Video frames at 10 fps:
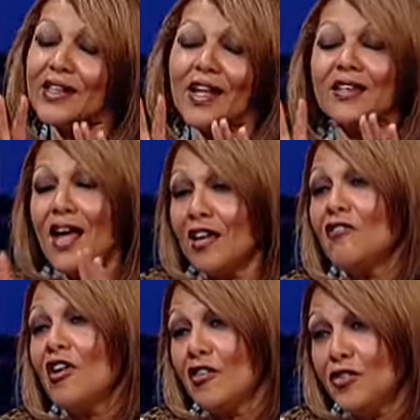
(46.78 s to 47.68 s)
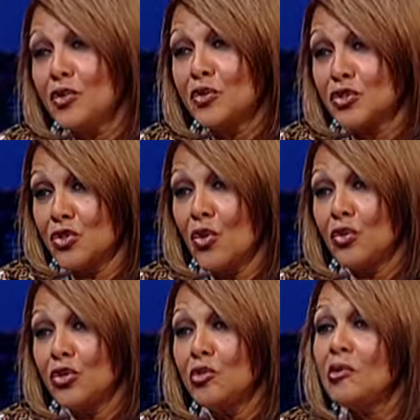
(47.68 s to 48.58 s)
A lot of our viewers know
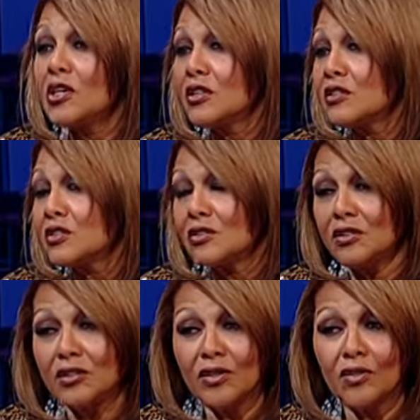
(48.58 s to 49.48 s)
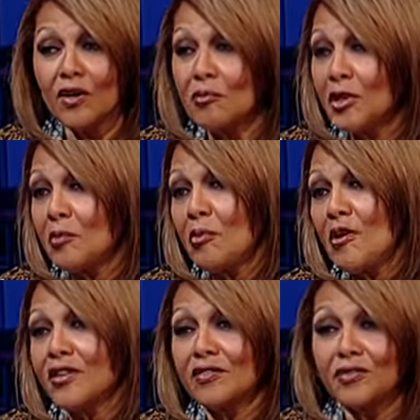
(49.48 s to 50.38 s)
you because you have been a
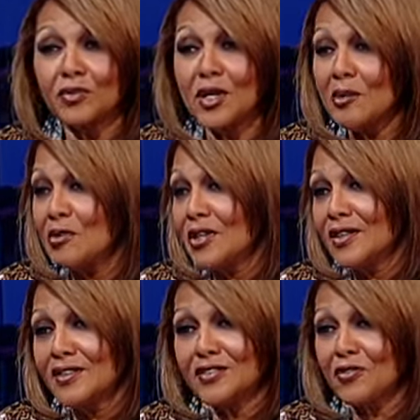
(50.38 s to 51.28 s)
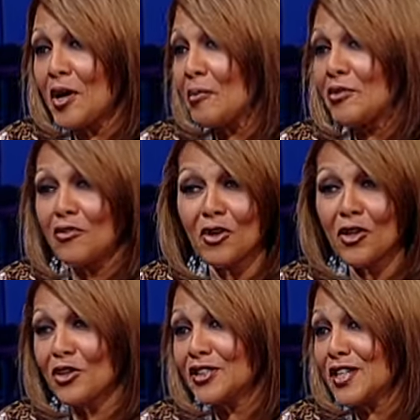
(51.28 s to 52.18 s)
part of 3ABN's family for a
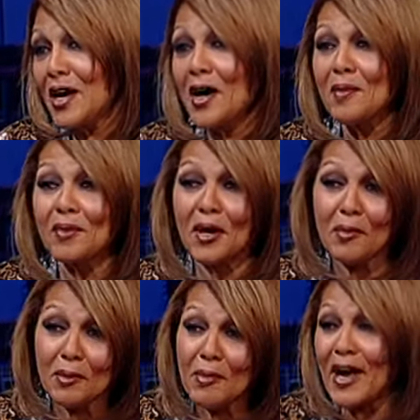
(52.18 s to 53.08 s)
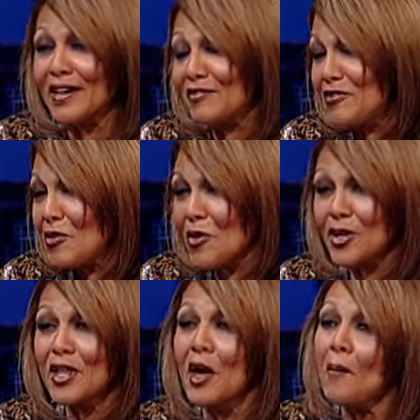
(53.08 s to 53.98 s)
long time, coming mm -hmm. back and
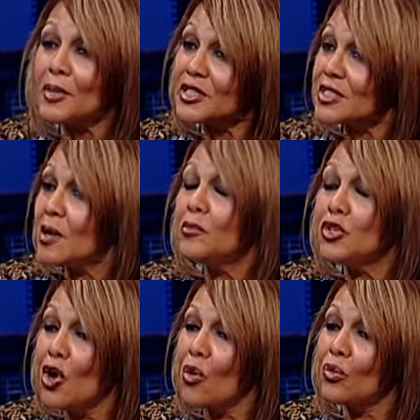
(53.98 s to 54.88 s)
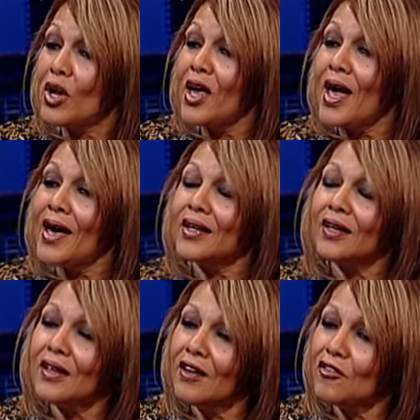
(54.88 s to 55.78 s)
forth, yes. but some don't. Mm -hmm. And
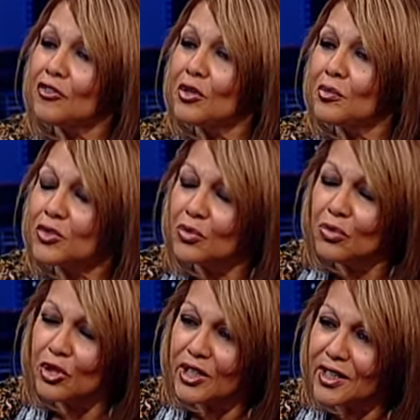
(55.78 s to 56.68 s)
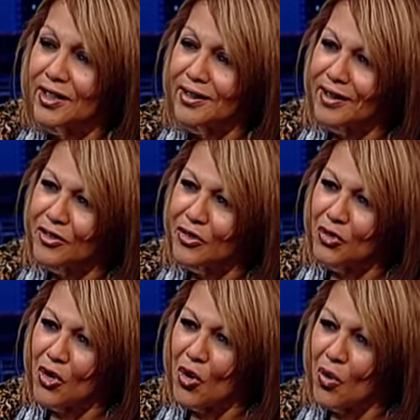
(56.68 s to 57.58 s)
I'd like for them to really kind of
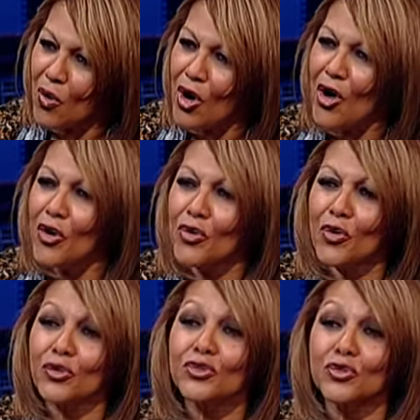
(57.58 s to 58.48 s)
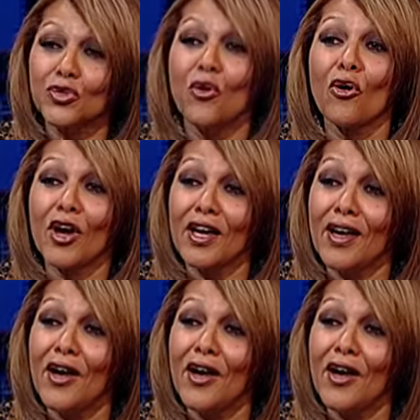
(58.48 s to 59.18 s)
know your story.